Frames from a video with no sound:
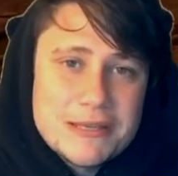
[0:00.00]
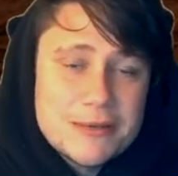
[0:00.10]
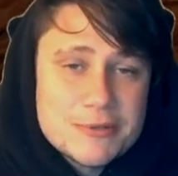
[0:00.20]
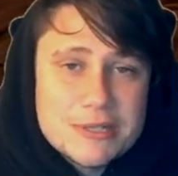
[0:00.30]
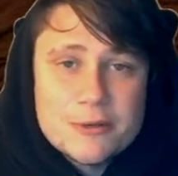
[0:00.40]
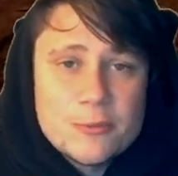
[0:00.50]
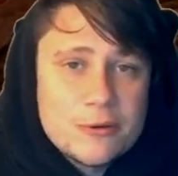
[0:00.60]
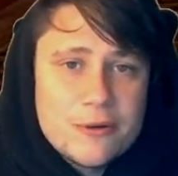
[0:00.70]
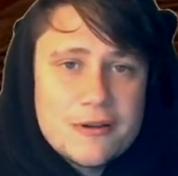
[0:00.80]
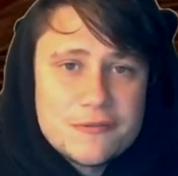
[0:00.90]
ping, it was a little
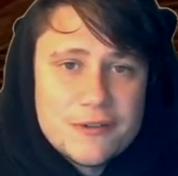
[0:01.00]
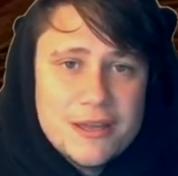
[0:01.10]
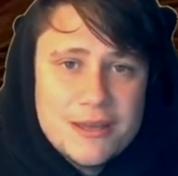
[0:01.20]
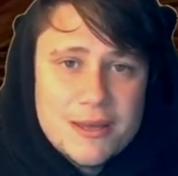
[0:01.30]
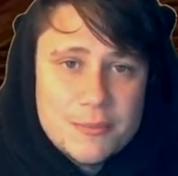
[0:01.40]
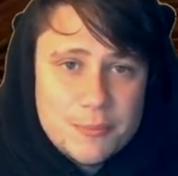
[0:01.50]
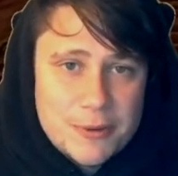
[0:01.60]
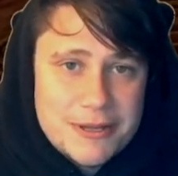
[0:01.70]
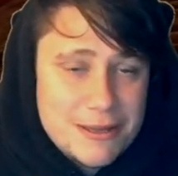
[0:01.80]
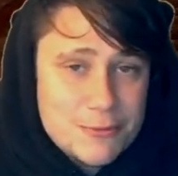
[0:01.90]
bit rough,
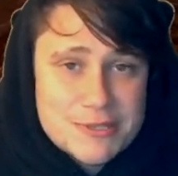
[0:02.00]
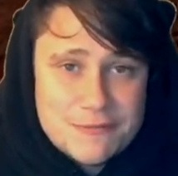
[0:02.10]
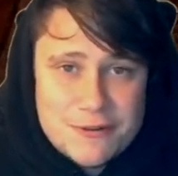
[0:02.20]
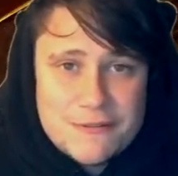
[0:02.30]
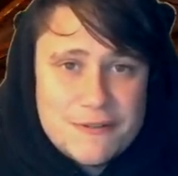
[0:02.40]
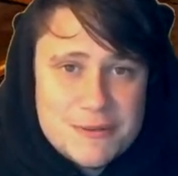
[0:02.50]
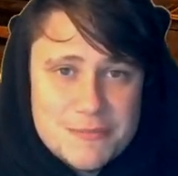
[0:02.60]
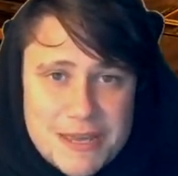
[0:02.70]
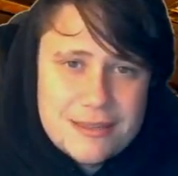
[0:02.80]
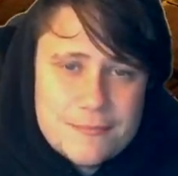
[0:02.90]
but it was very
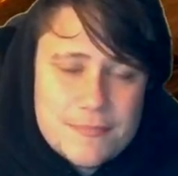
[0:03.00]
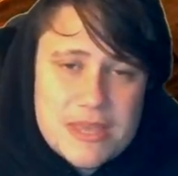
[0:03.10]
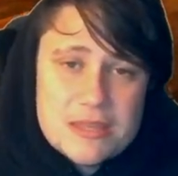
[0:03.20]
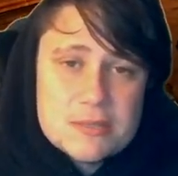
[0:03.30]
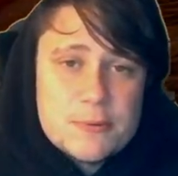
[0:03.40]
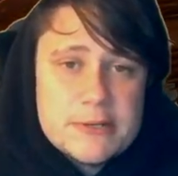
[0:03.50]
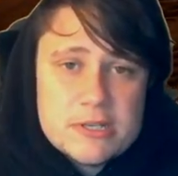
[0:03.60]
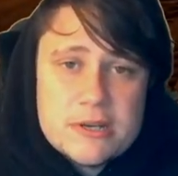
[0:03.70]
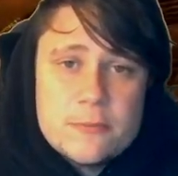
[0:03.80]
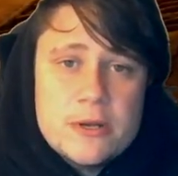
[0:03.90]
fun. At this point in
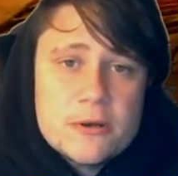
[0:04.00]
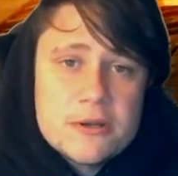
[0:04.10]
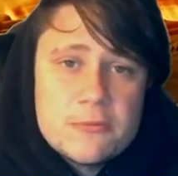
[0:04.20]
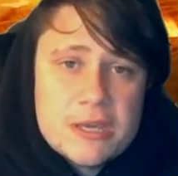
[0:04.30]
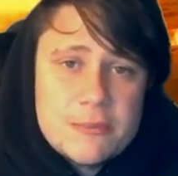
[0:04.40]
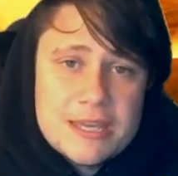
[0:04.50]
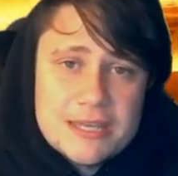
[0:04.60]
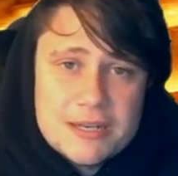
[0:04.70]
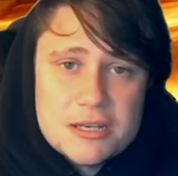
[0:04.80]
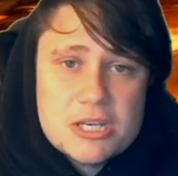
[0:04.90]
time, we're not going to recommend
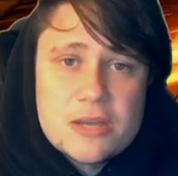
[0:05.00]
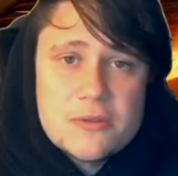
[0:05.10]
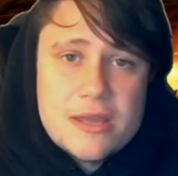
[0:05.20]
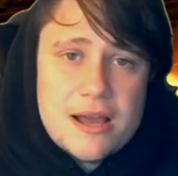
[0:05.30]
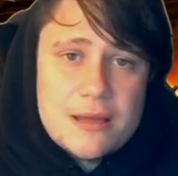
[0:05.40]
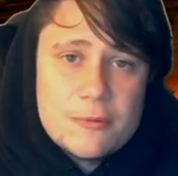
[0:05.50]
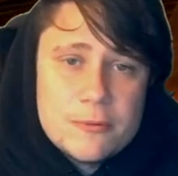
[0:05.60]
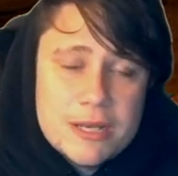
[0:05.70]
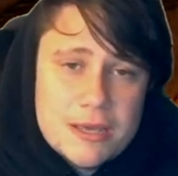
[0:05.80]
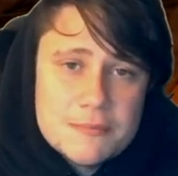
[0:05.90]
conditioning on the armor
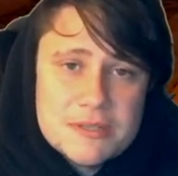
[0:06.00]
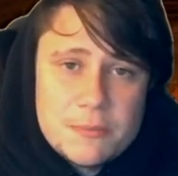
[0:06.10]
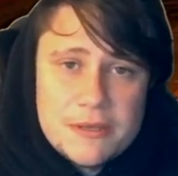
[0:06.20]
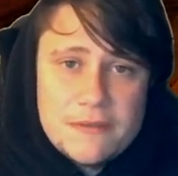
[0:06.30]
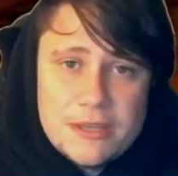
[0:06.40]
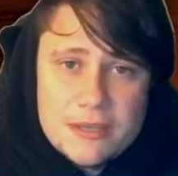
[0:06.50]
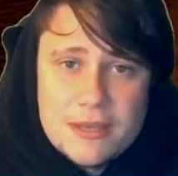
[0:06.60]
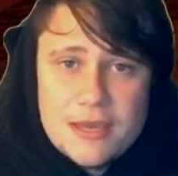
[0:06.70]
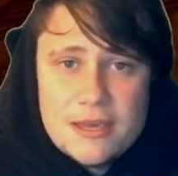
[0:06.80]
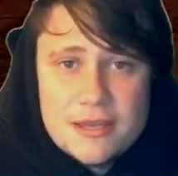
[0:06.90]
when it comes to PvE,
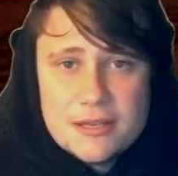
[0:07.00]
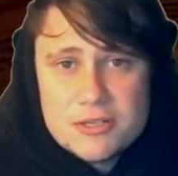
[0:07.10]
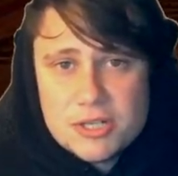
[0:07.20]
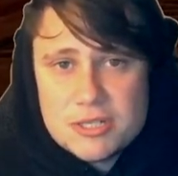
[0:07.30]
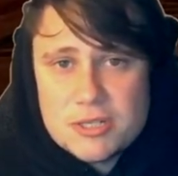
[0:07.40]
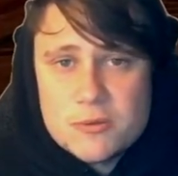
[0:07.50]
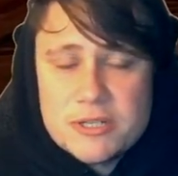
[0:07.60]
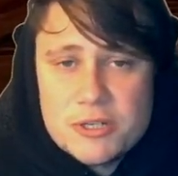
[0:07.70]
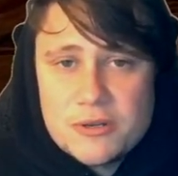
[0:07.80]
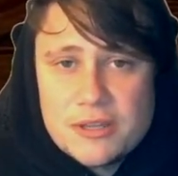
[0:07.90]
just
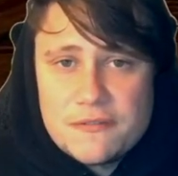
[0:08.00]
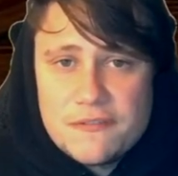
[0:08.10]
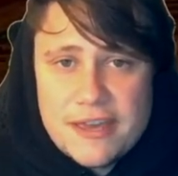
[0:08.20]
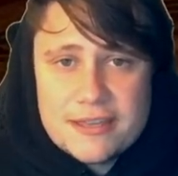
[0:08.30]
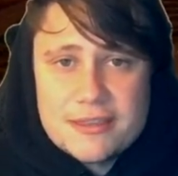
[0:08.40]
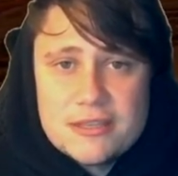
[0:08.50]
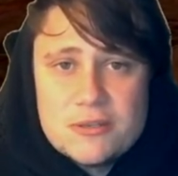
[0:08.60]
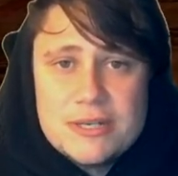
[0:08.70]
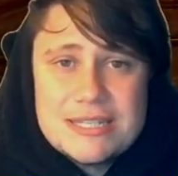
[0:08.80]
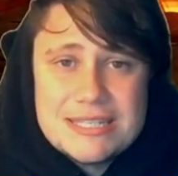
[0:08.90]
solely due to the fact that
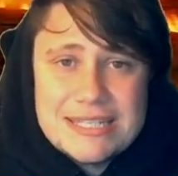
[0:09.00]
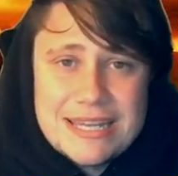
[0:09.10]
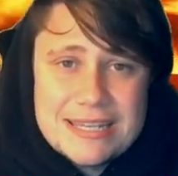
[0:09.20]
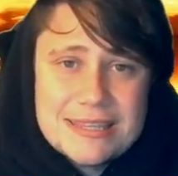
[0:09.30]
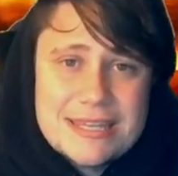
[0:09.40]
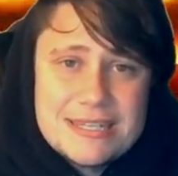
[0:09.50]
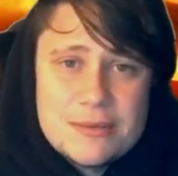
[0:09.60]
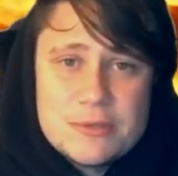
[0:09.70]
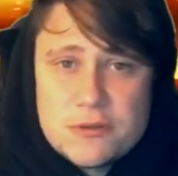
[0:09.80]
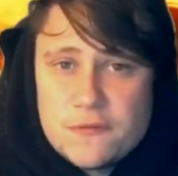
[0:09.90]
you need to take that
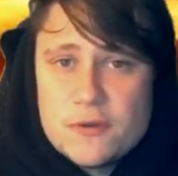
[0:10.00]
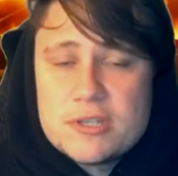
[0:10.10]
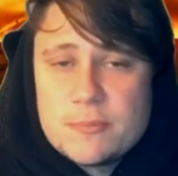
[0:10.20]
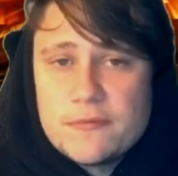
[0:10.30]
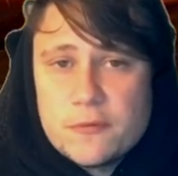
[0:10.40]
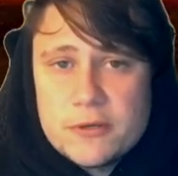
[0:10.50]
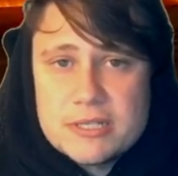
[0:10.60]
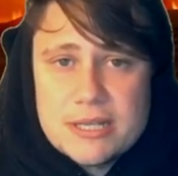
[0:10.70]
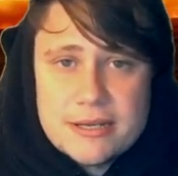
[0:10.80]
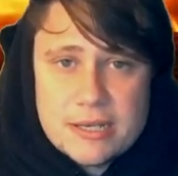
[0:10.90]
damage first before you
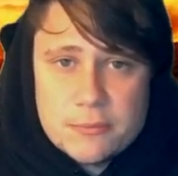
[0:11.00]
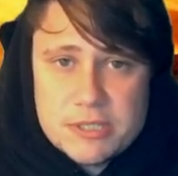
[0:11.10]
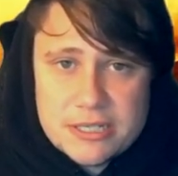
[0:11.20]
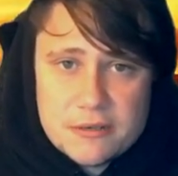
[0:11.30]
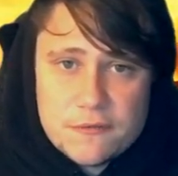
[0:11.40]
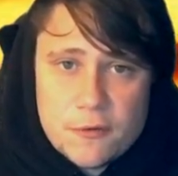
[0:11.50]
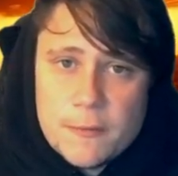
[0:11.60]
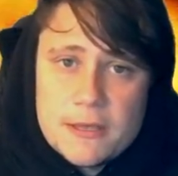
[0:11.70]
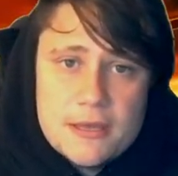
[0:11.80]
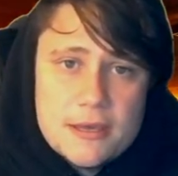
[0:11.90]
start getting protected from
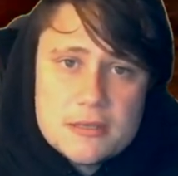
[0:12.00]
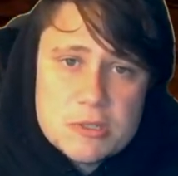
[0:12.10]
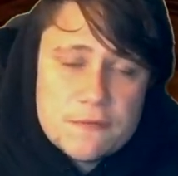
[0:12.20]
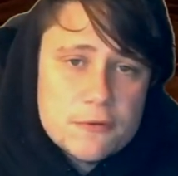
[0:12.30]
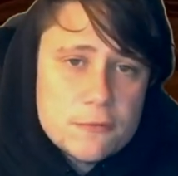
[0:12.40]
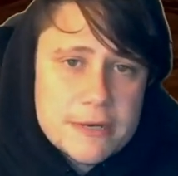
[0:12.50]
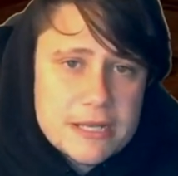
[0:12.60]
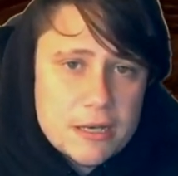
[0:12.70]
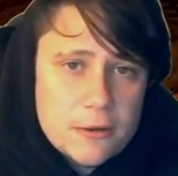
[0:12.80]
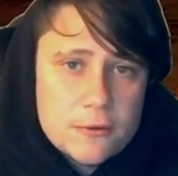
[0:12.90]
it. So if you're
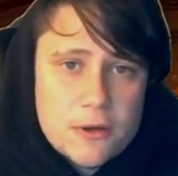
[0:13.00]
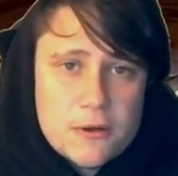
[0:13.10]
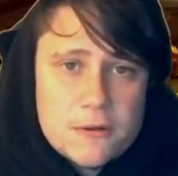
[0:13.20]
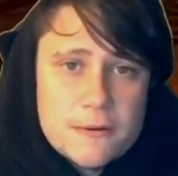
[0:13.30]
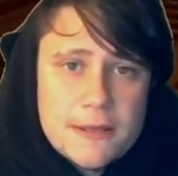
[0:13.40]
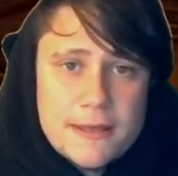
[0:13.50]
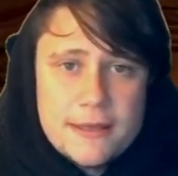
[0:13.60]
running low con,